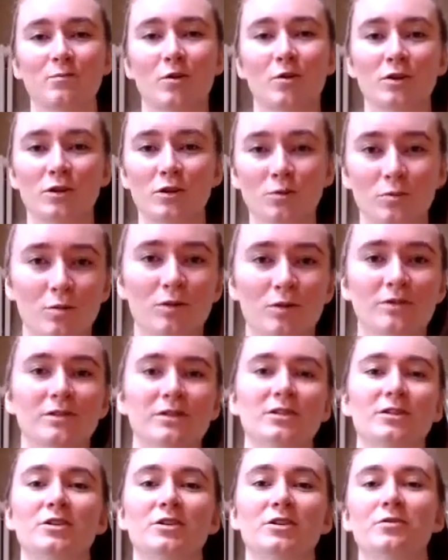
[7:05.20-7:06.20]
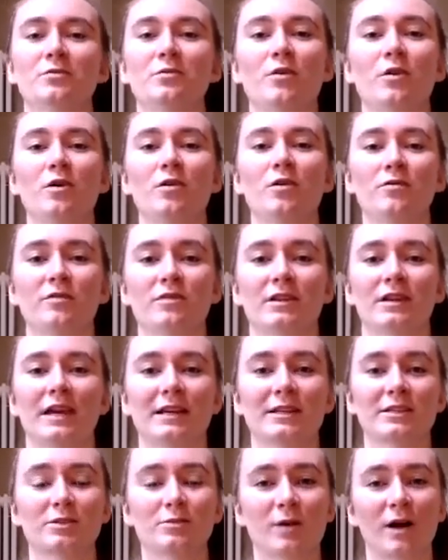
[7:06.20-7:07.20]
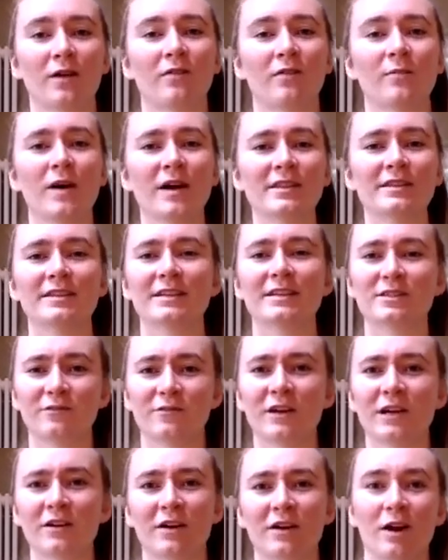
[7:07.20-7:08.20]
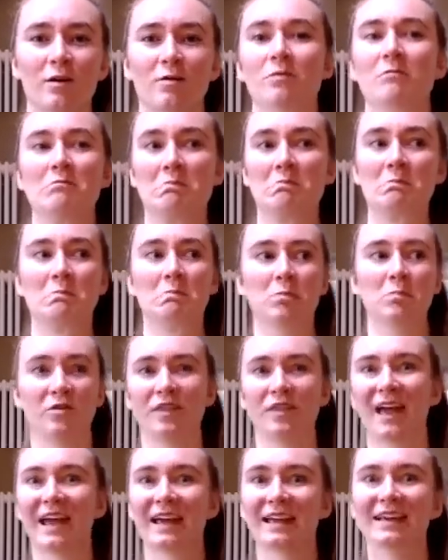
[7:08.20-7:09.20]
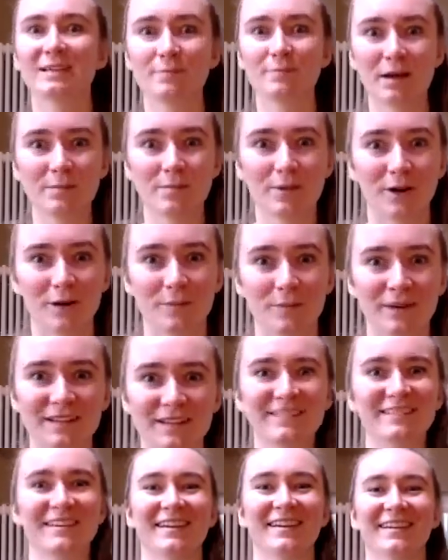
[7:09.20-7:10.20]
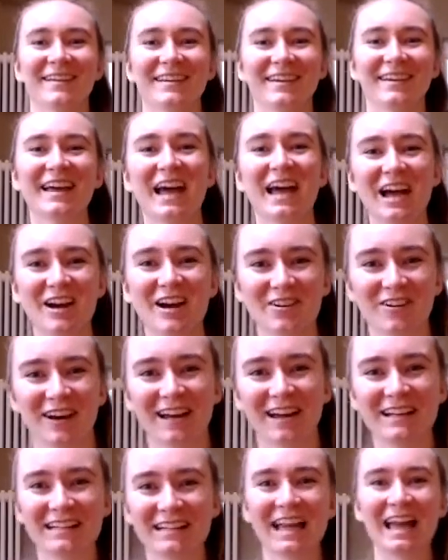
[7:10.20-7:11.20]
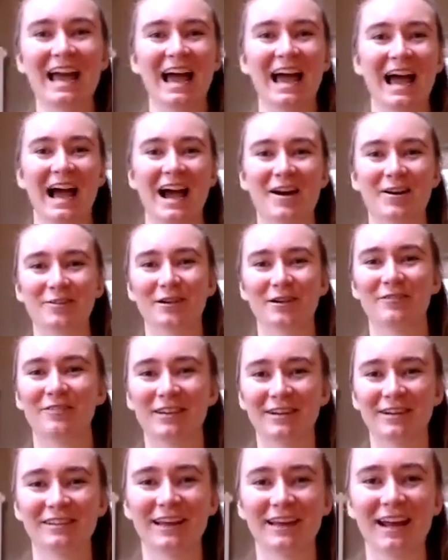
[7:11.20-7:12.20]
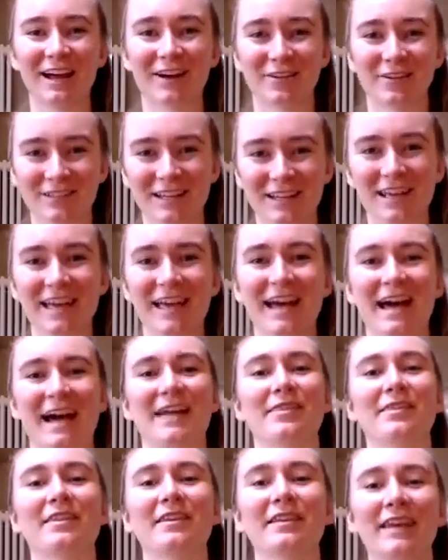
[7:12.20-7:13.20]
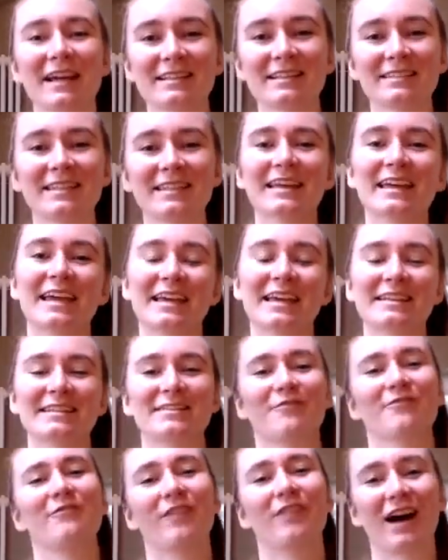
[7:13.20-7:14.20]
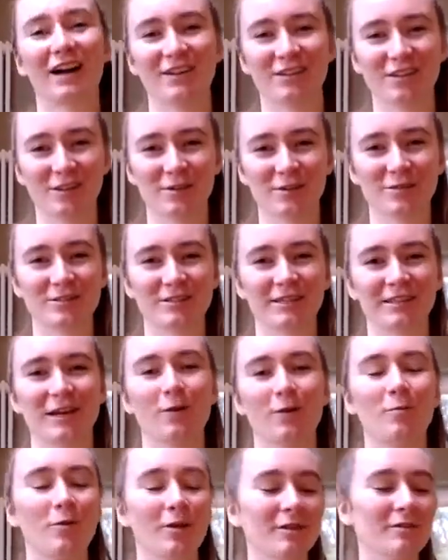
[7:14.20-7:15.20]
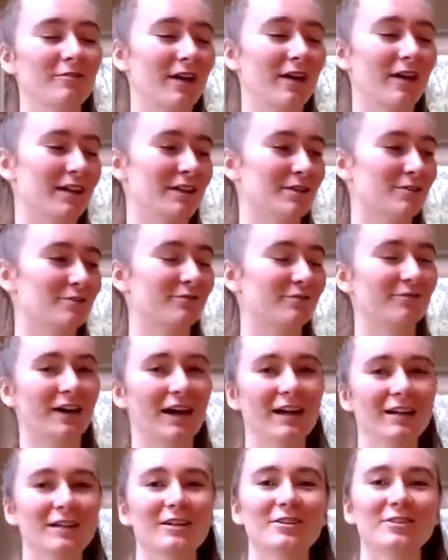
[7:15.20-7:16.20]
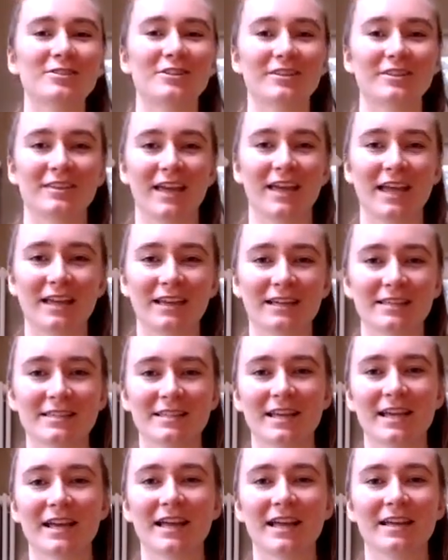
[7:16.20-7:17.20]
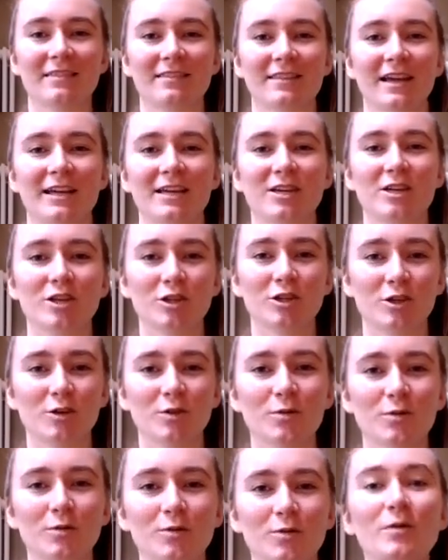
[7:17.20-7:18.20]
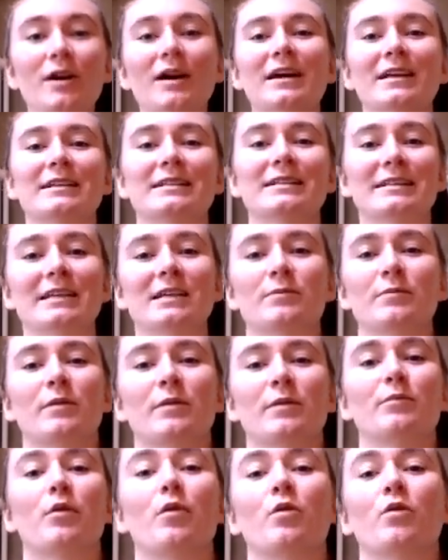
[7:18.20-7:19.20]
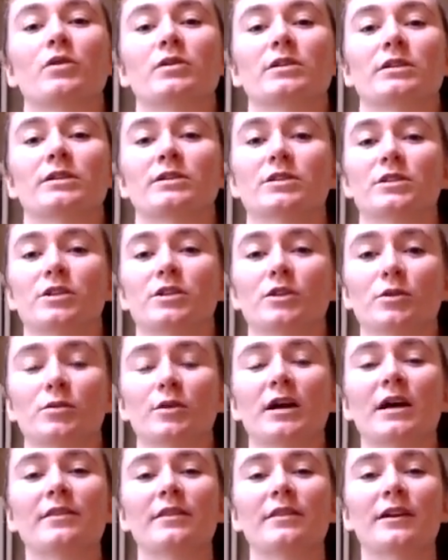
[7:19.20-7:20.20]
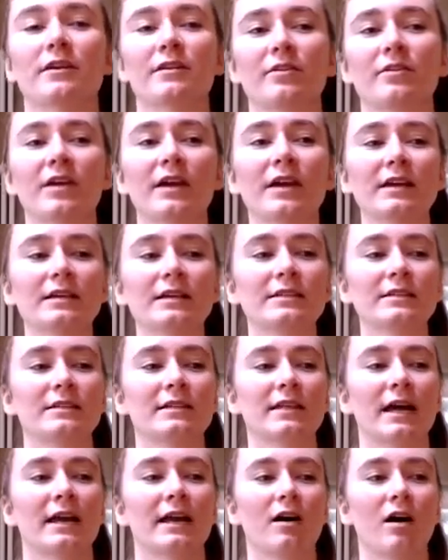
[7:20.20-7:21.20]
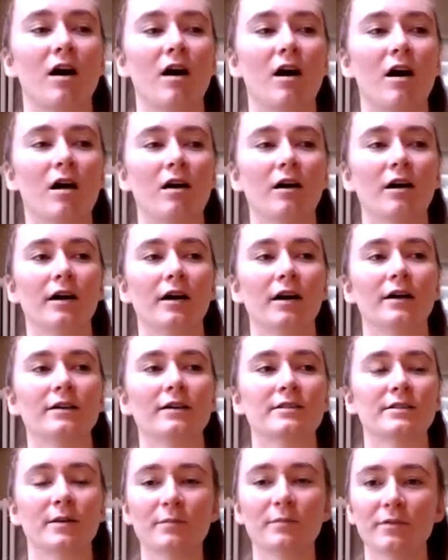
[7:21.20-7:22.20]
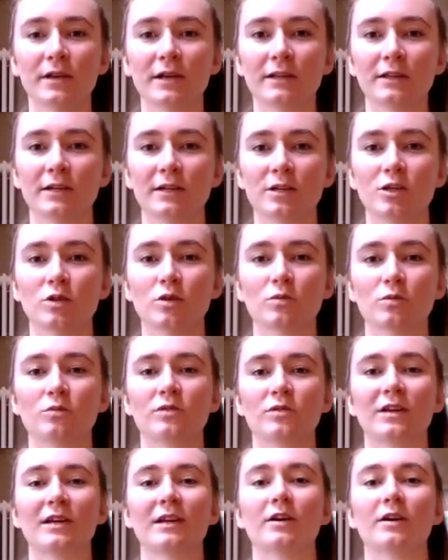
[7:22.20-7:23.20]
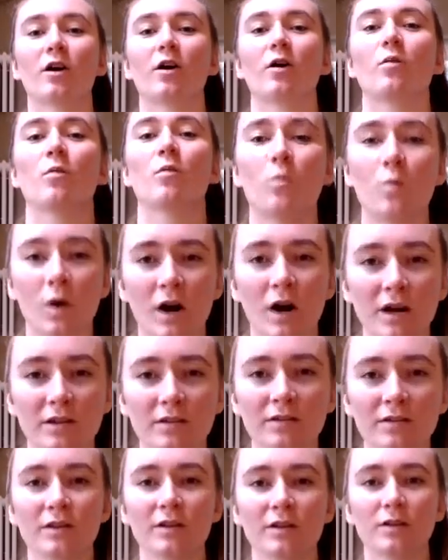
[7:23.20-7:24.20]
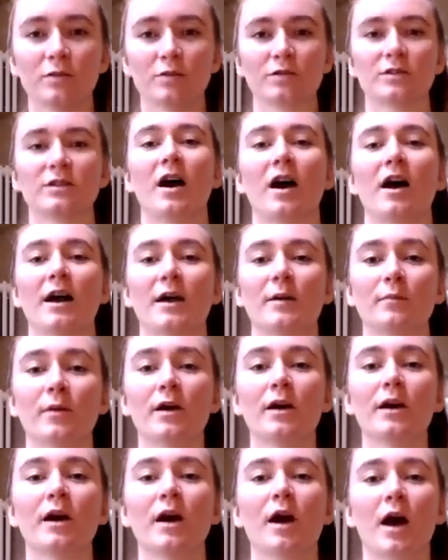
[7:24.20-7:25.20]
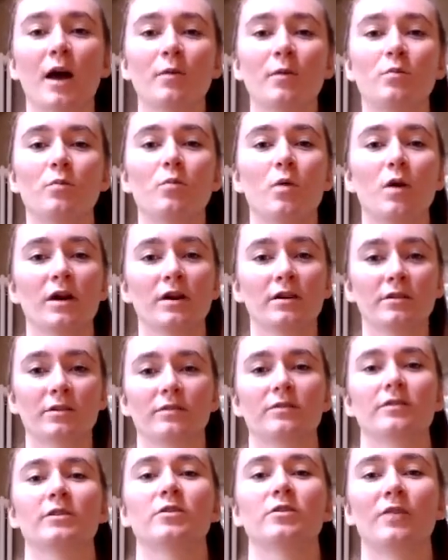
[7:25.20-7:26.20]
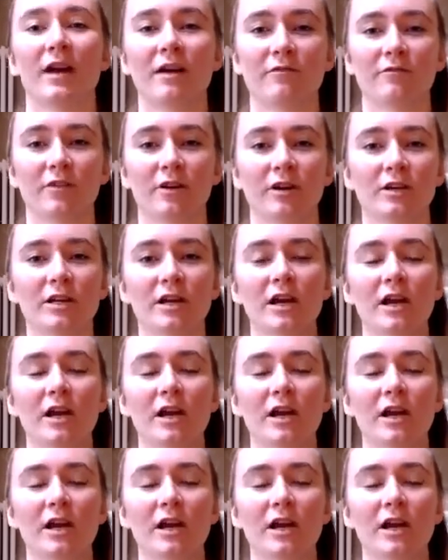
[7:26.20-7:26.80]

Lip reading: what you want to do over the next 12 months, is figure out what the heck is my purpose, right? How do I figure that out? And then the next thing is values. Now, what are values? Values are things that you deem important to you. They're things that are something that you think are worth your time and worth your effort.